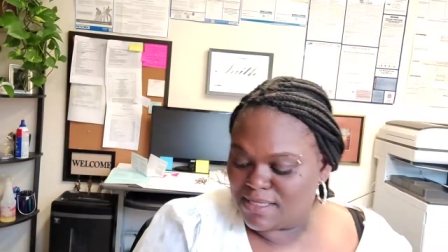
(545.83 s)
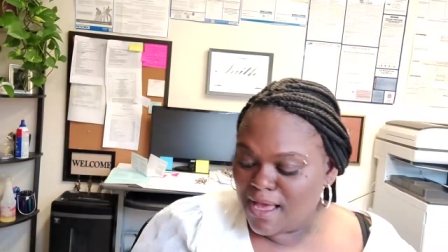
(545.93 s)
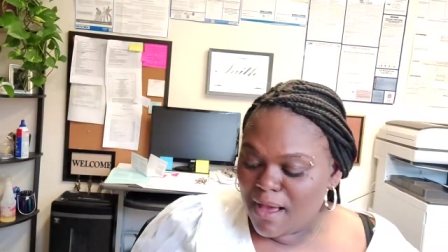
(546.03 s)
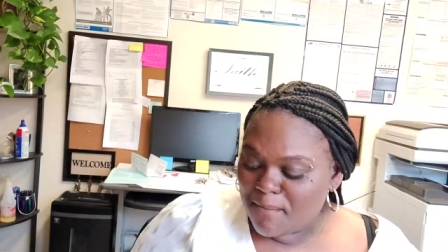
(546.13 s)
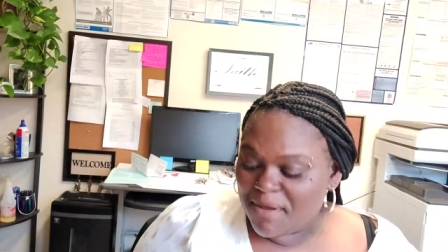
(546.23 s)
months.
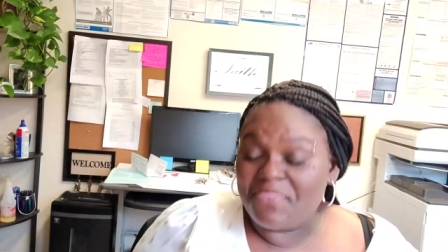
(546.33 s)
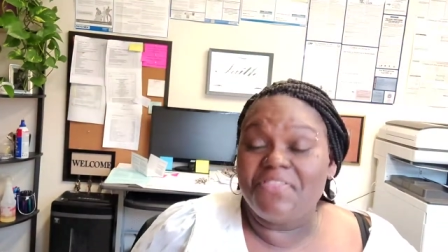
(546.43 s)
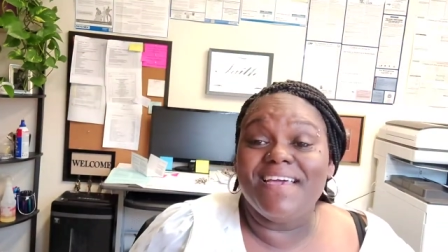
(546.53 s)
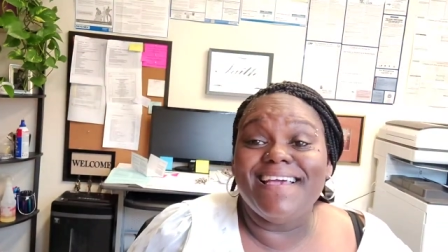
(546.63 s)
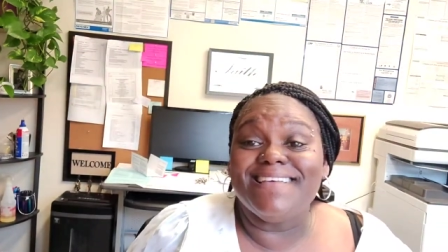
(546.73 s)

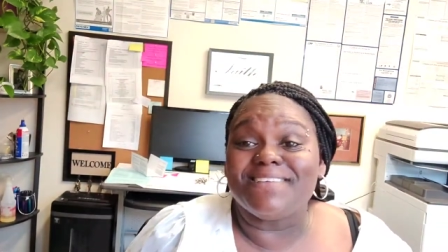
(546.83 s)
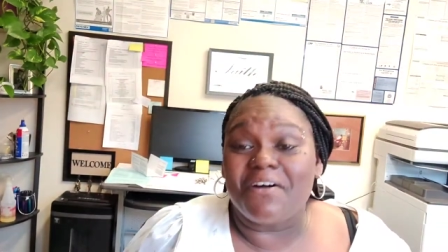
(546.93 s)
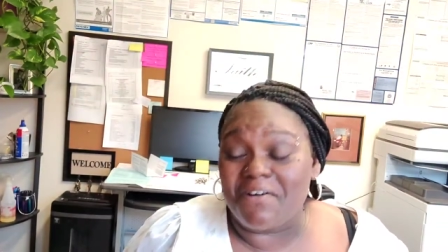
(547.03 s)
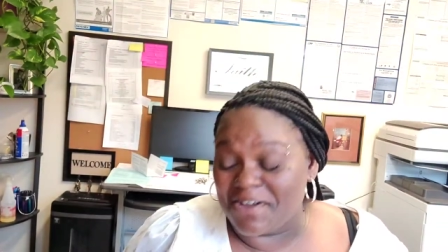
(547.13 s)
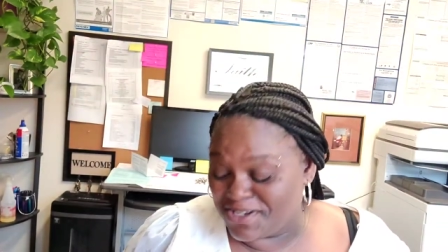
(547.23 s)
But these
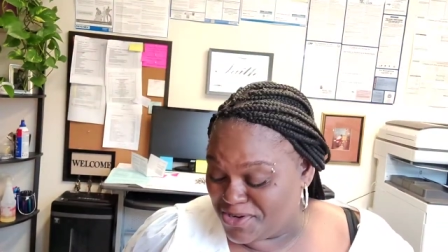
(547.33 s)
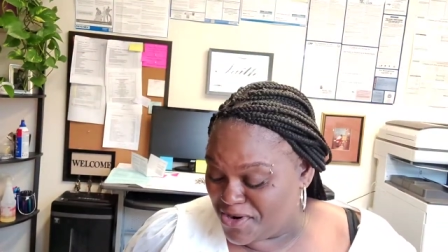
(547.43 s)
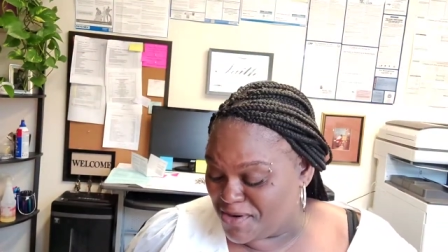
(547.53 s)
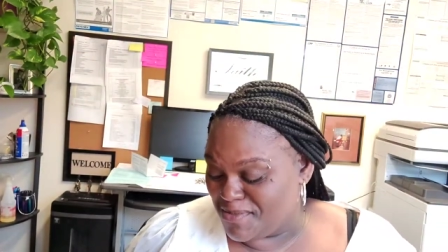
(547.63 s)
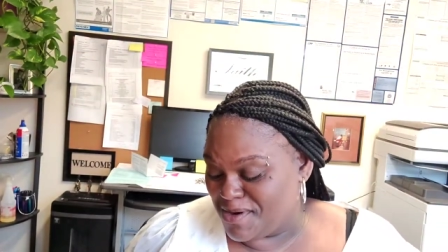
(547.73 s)
are
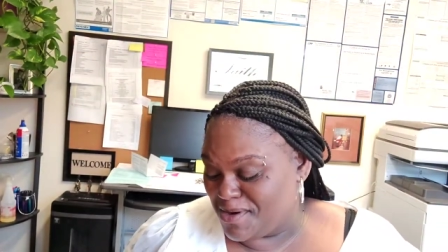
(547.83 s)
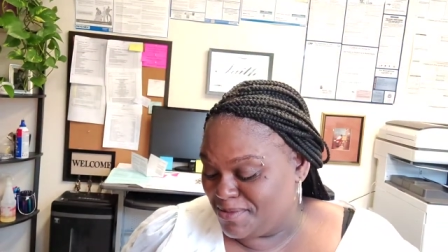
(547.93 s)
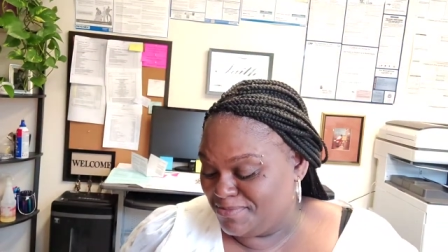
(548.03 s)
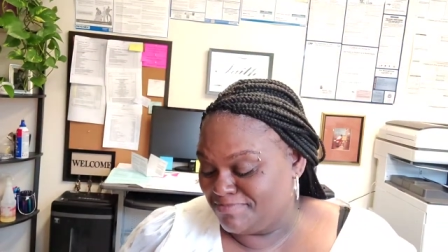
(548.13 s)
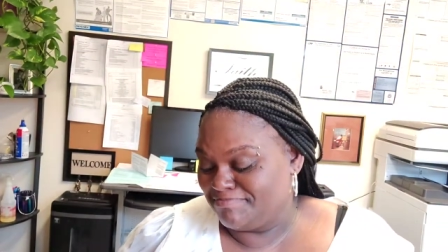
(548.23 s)

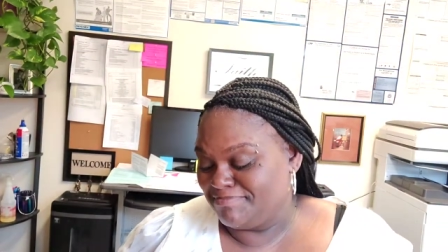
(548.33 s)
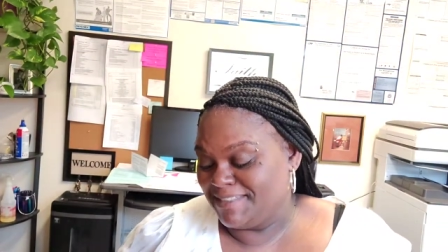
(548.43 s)
adorable.